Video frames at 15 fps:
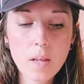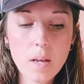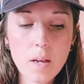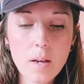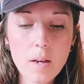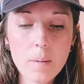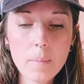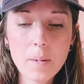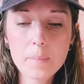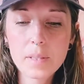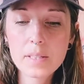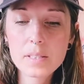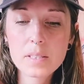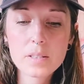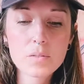I
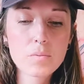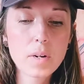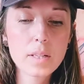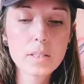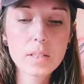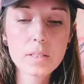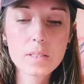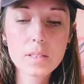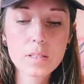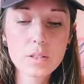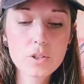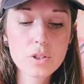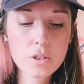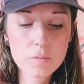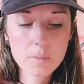placed this right next to the
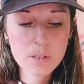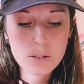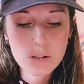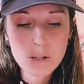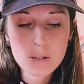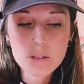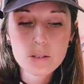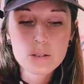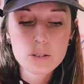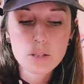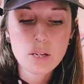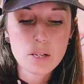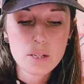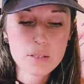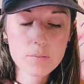Judgment cards,
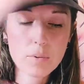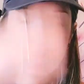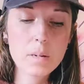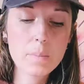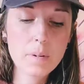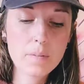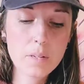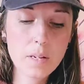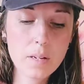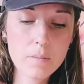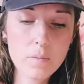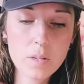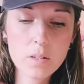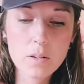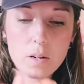and it's right above the
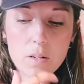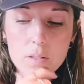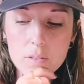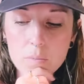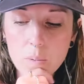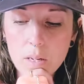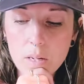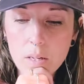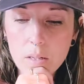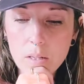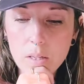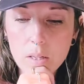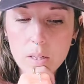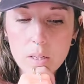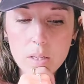Envy card as well.
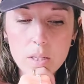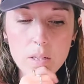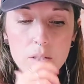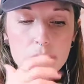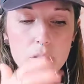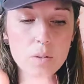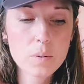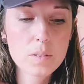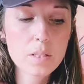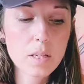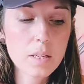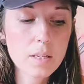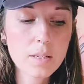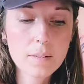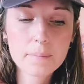So it's
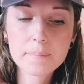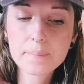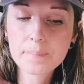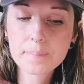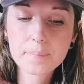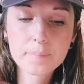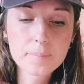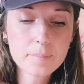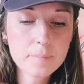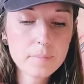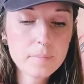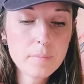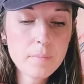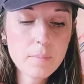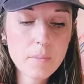like,
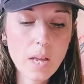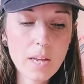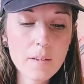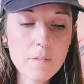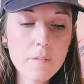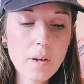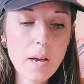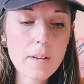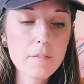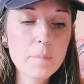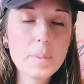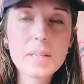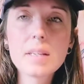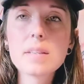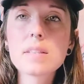I've
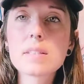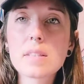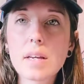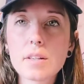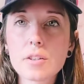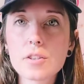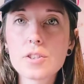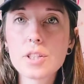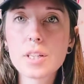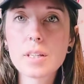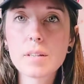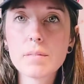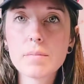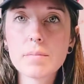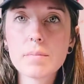been in this energy.